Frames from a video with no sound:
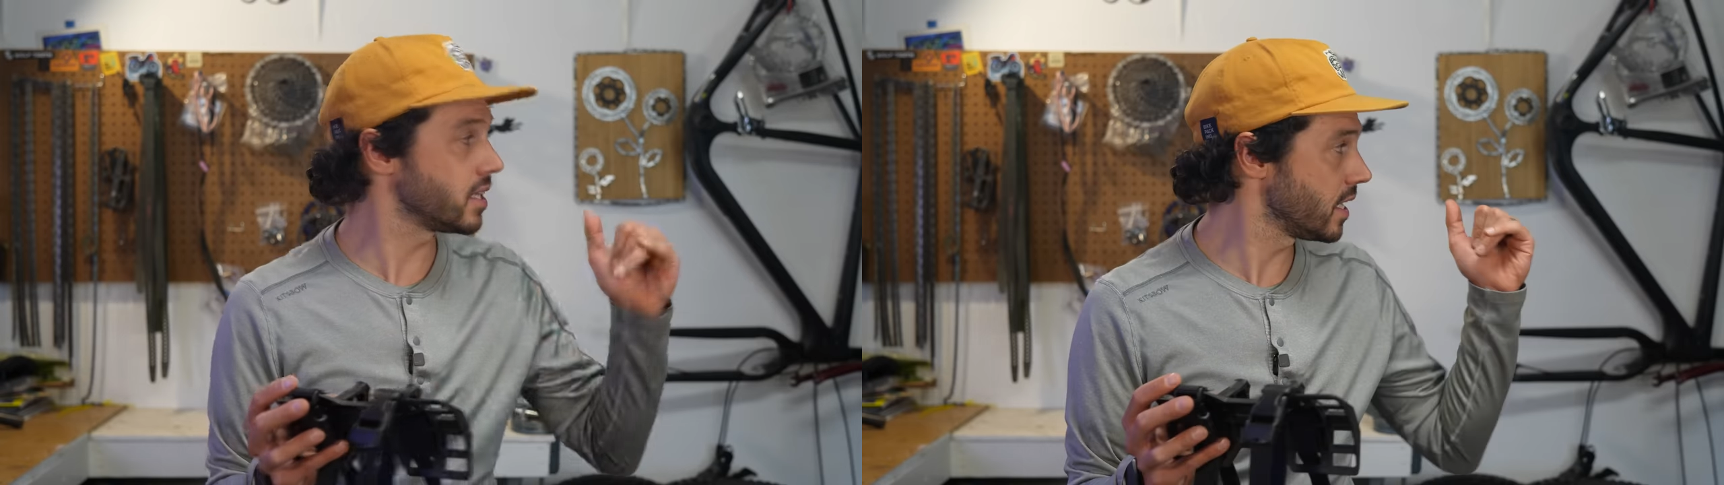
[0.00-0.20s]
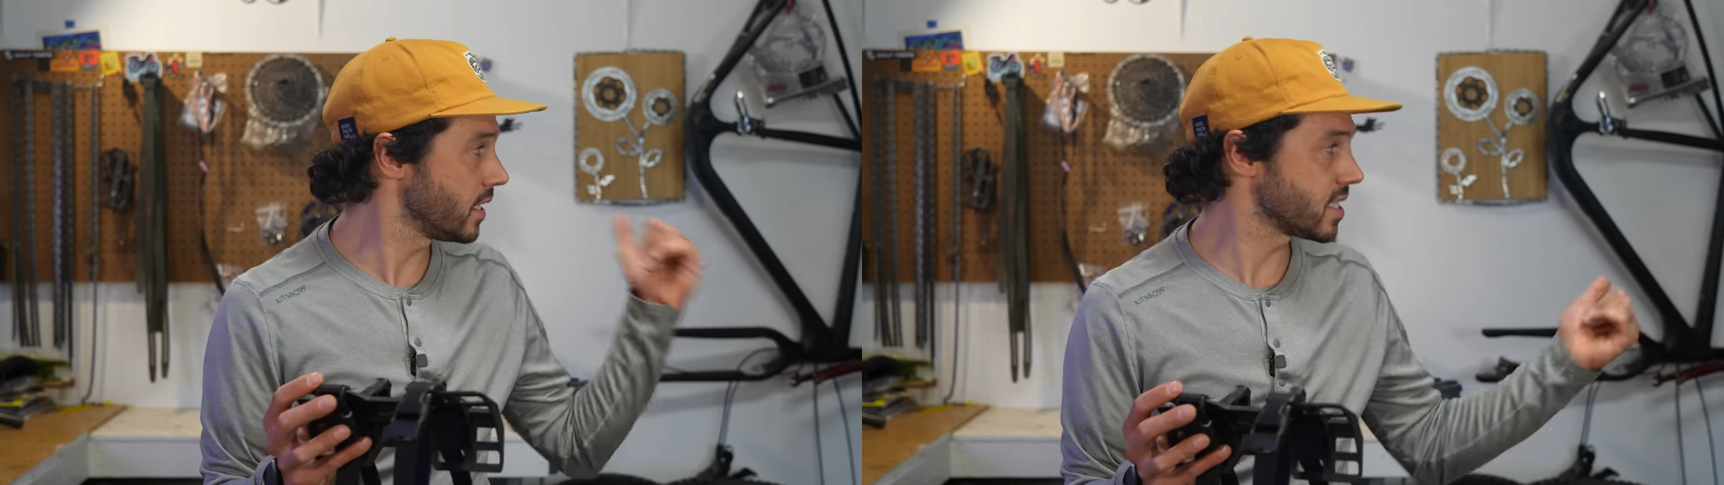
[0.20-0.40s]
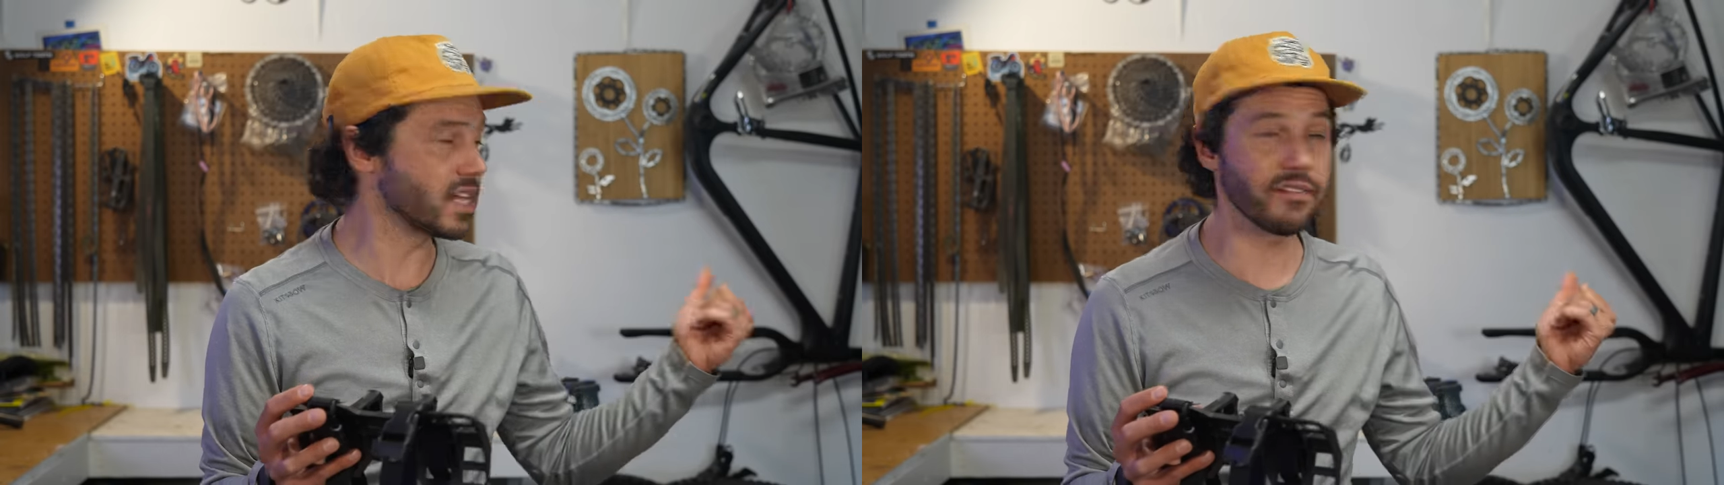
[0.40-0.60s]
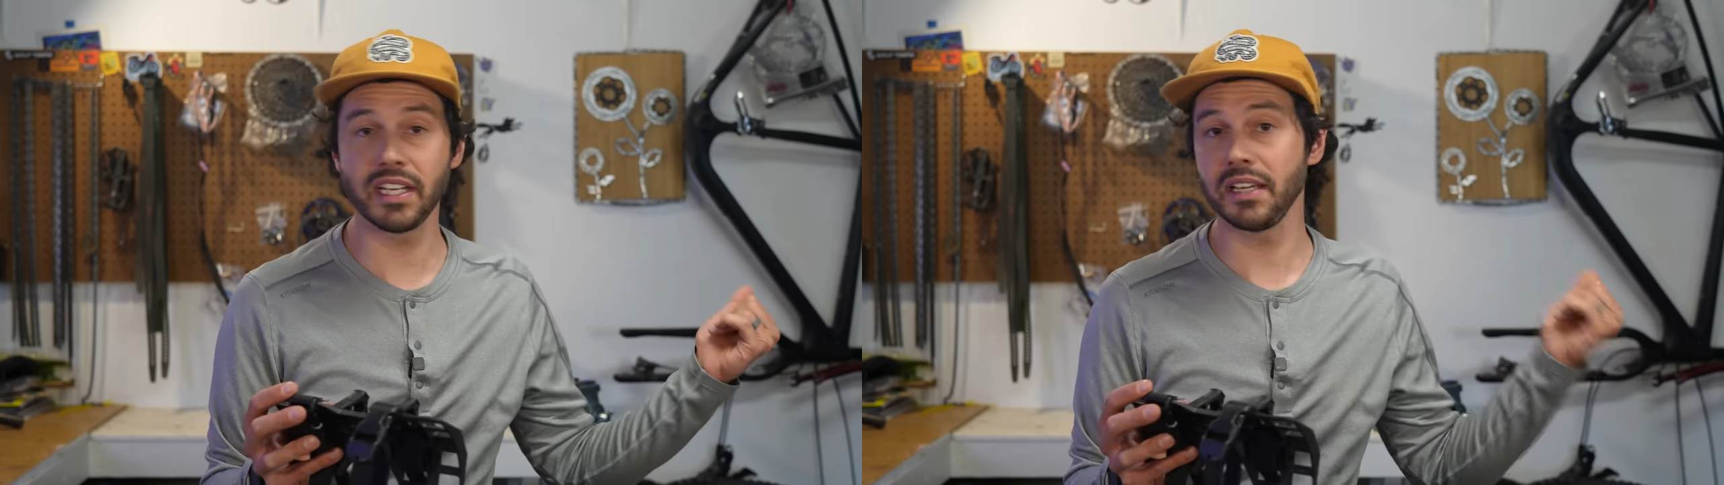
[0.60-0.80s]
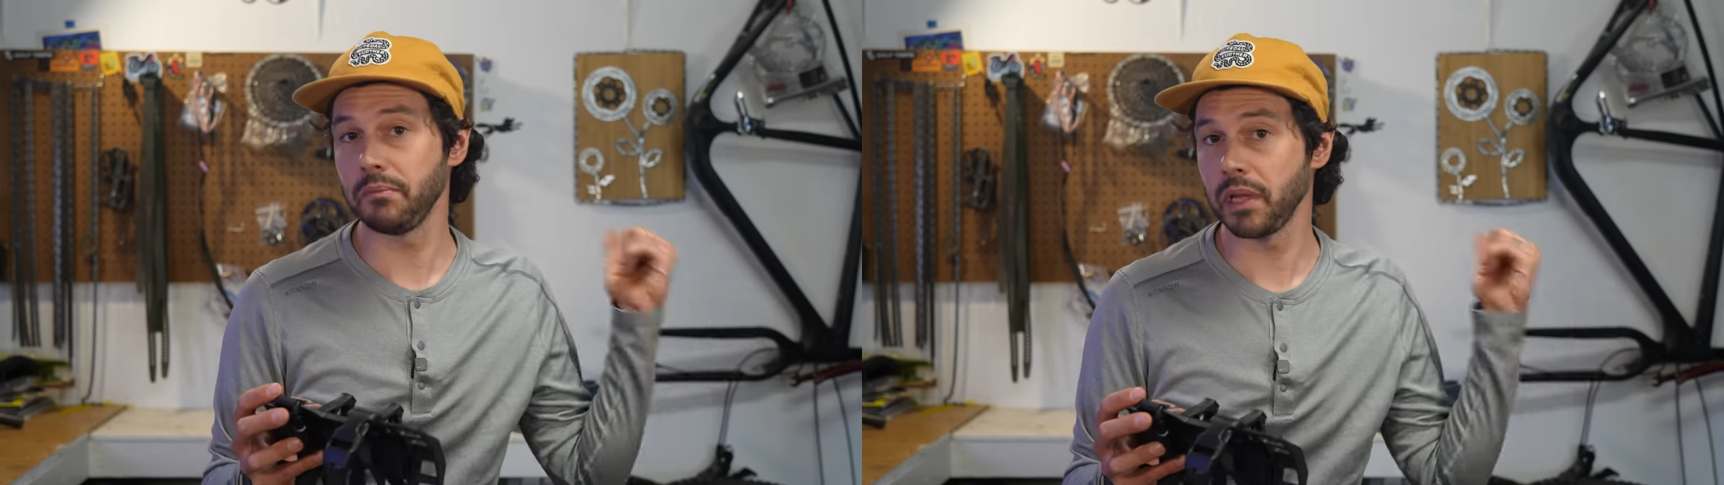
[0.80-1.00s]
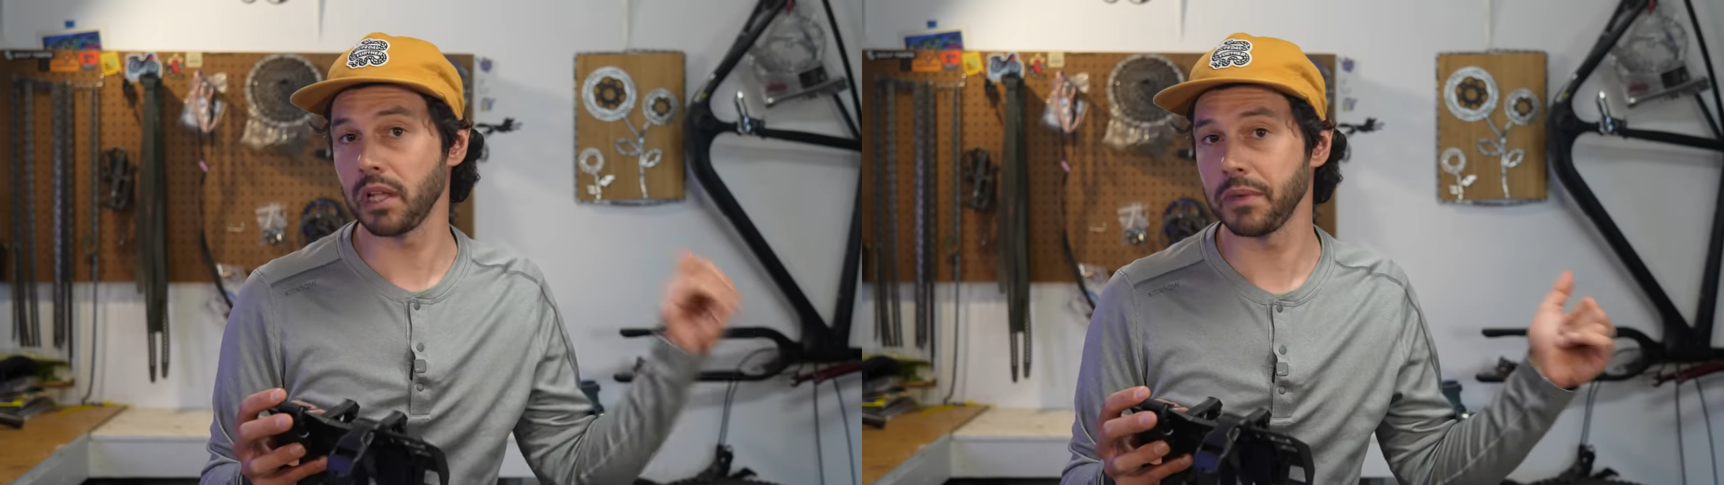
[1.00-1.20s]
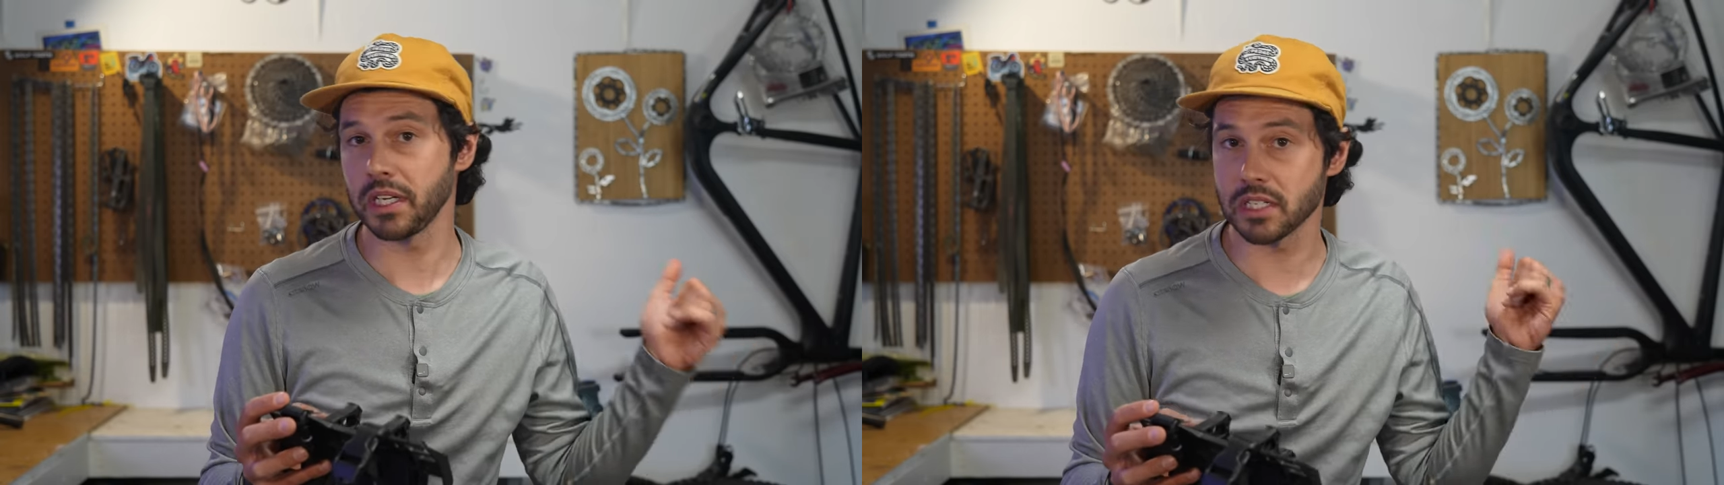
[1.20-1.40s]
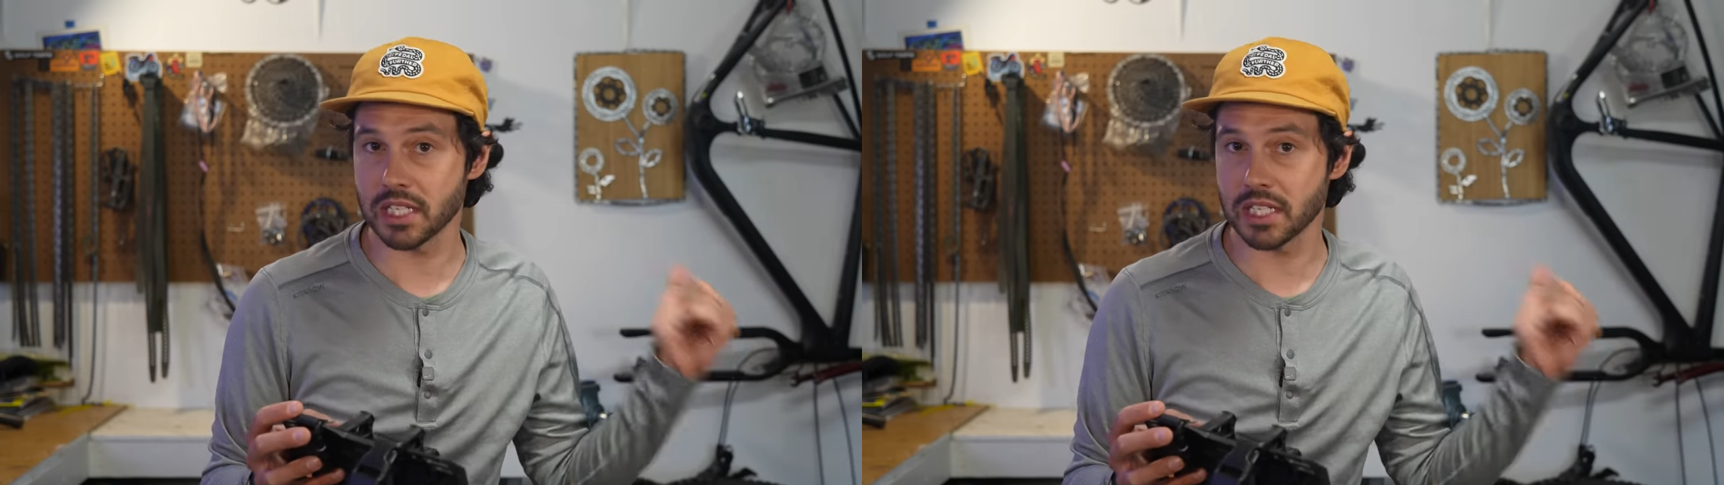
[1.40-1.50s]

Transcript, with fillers: a 70 millimeter